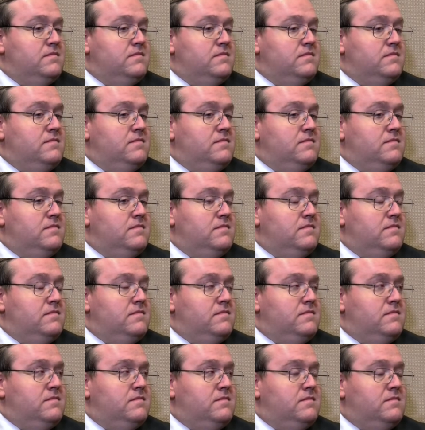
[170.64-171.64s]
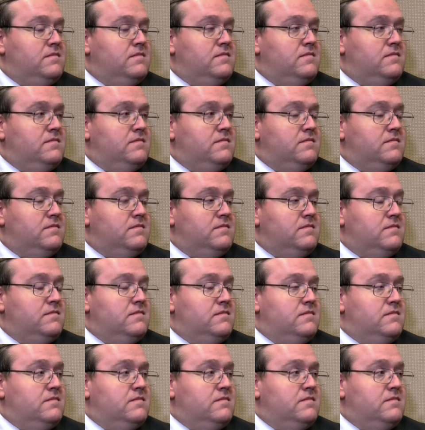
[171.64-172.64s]

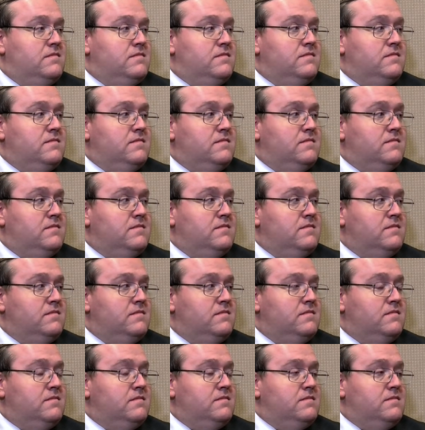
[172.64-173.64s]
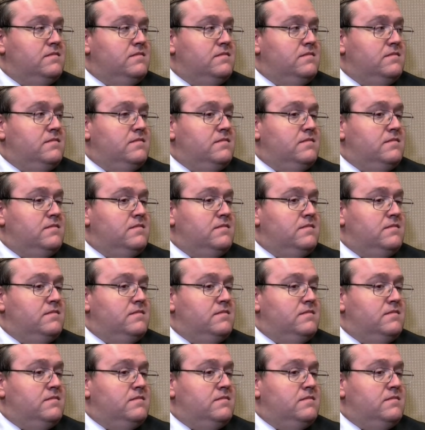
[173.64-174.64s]

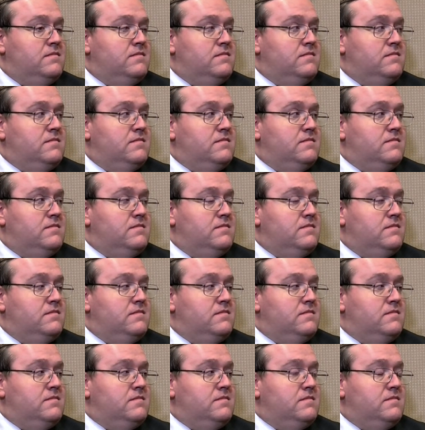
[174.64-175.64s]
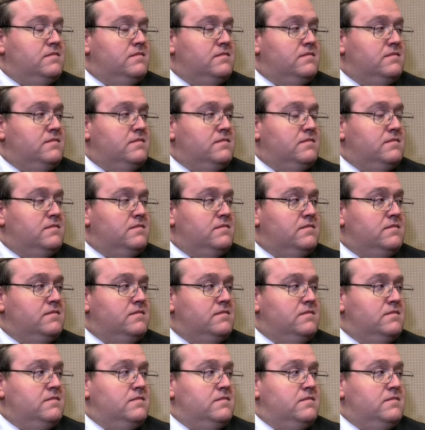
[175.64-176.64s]

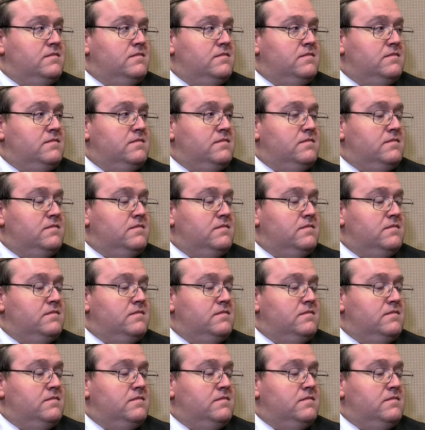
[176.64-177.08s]
The person shown says nothing.